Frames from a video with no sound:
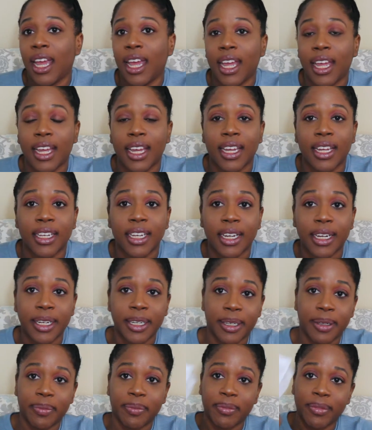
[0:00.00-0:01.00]
And
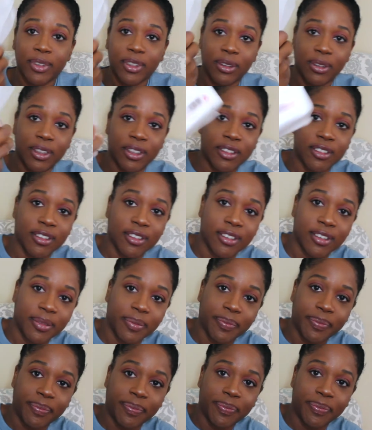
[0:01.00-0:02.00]
so this is
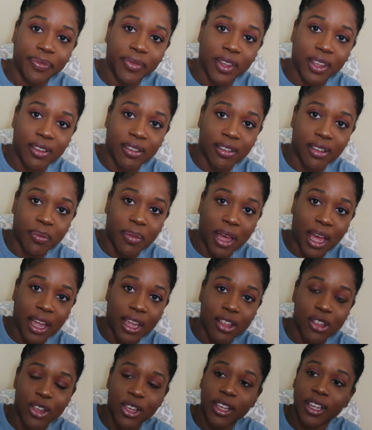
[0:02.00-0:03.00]
the
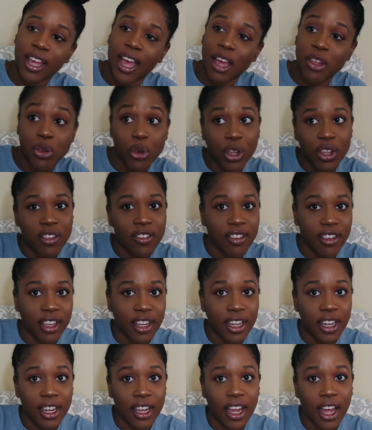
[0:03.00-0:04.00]
packaging. As you can
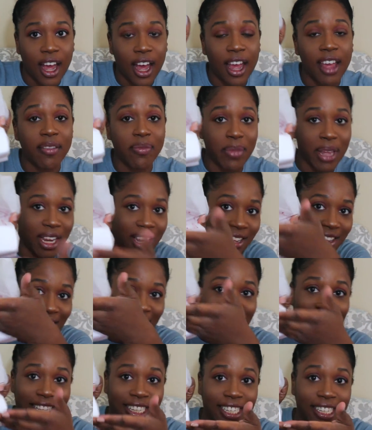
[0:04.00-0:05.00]
see, I have made a
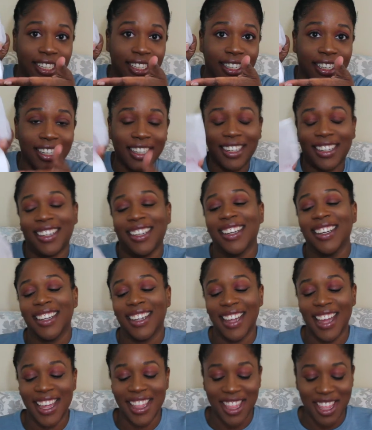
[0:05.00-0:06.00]
dent
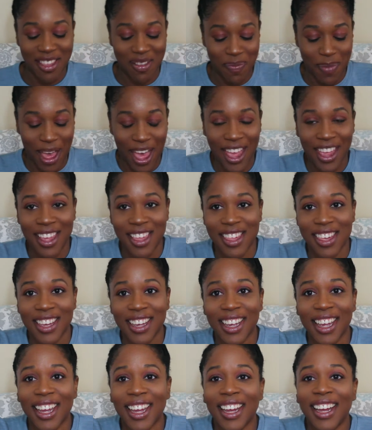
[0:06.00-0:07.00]
in this
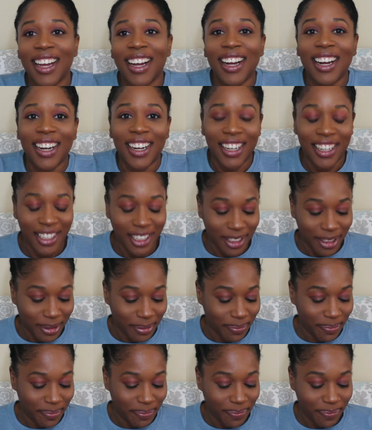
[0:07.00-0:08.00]
packaging.
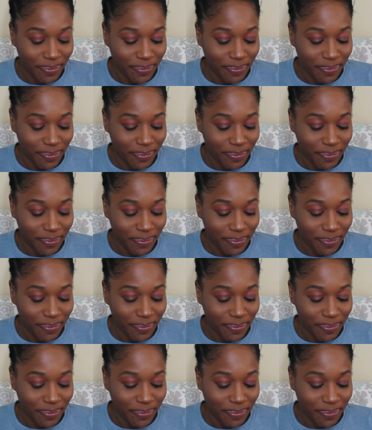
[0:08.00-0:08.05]
I